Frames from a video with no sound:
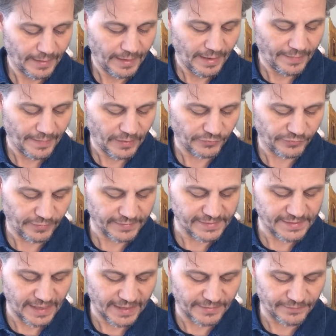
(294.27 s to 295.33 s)
And thou shalt
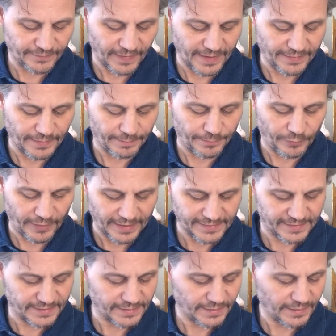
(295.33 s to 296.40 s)
sanctify the
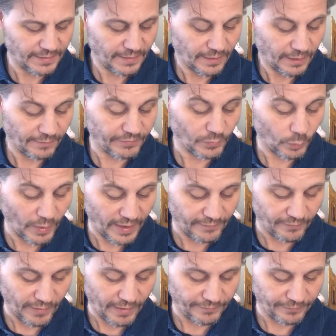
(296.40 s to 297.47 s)
breast of the wave
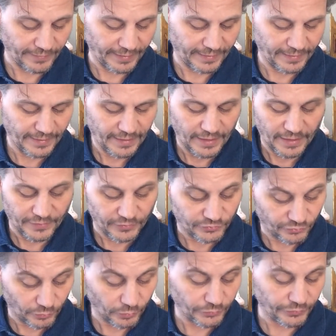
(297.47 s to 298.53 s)
offering, and the
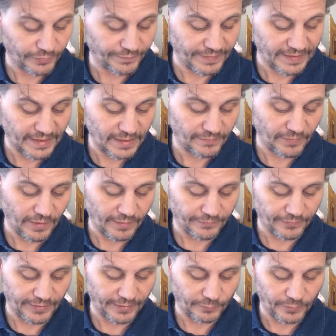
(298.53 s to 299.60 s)
shoulder of the heave
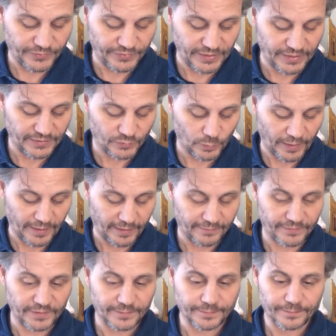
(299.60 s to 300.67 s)
offering, which is
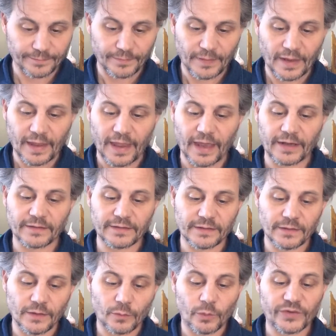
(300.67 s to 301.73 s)
waved, and
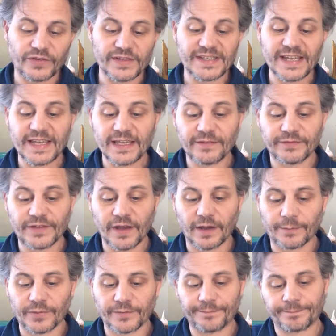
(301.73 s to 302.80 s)
which is heaved
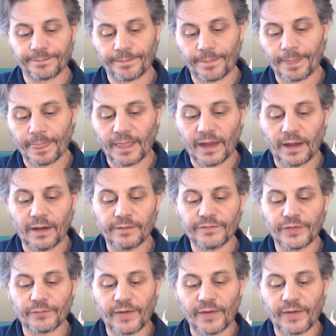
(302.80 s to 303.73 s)
up, of the